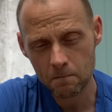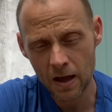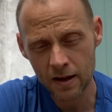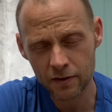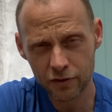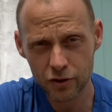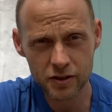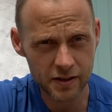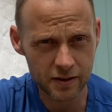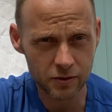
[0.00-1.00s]
and
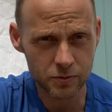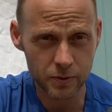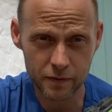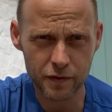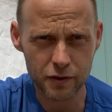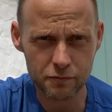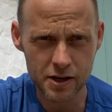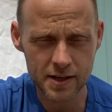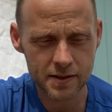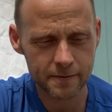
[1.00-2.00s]
30 of those were for the
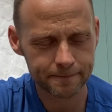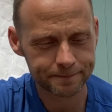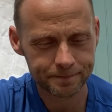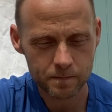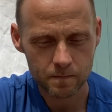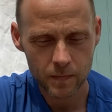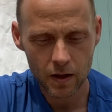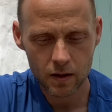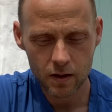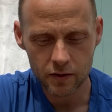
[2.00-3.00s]
race.
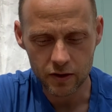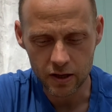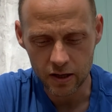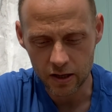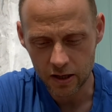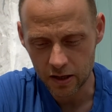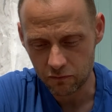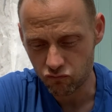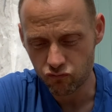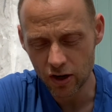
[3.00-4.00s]
They're
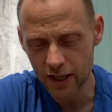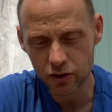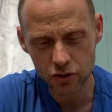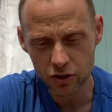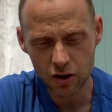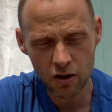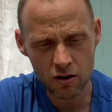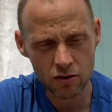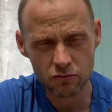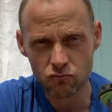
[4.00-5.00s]
really good
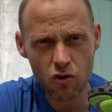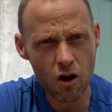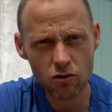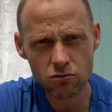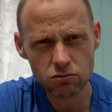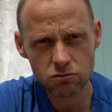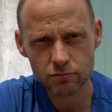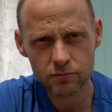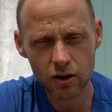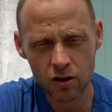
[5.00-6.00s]
on rock,
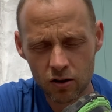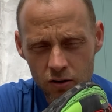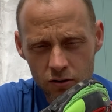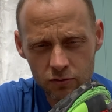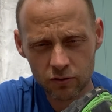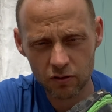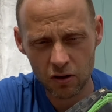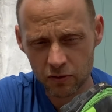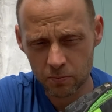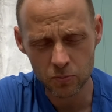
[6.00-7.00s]
on
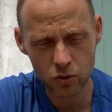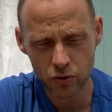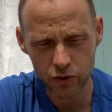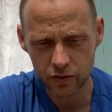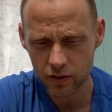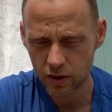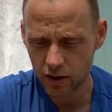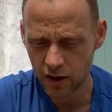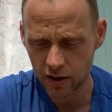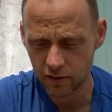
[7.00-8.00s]
the mud,
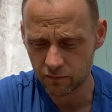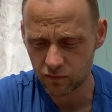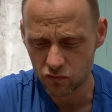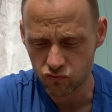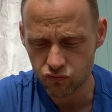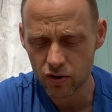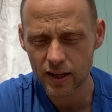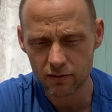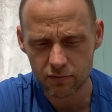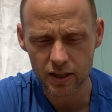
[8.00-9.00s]

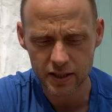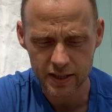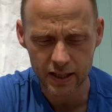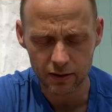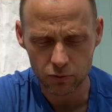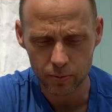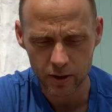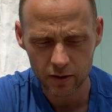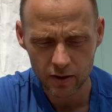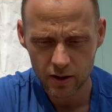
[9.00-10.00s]
really sticky rubber,
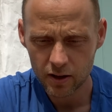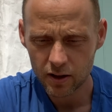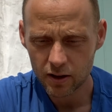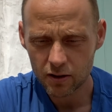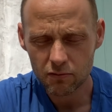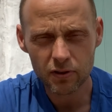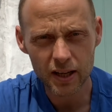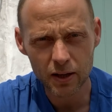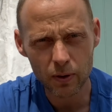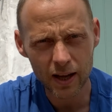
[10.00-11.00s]
really
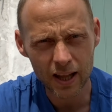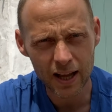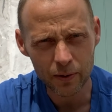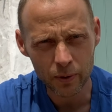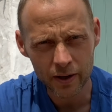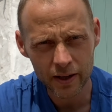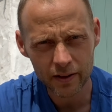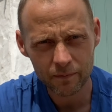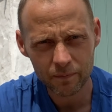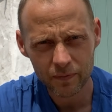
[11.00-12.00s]
quite lightweight.
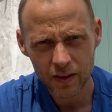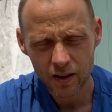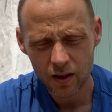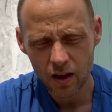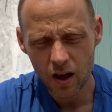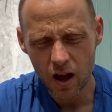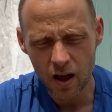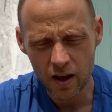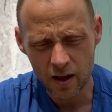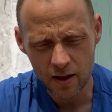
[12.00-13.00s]

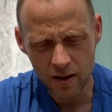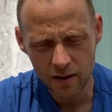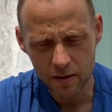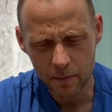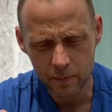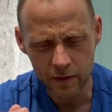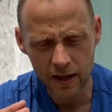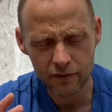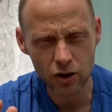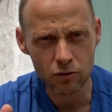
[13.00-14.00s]
They
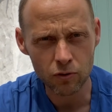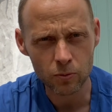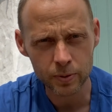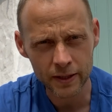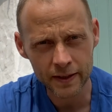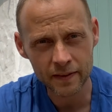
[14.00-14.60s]
have got a rock plate in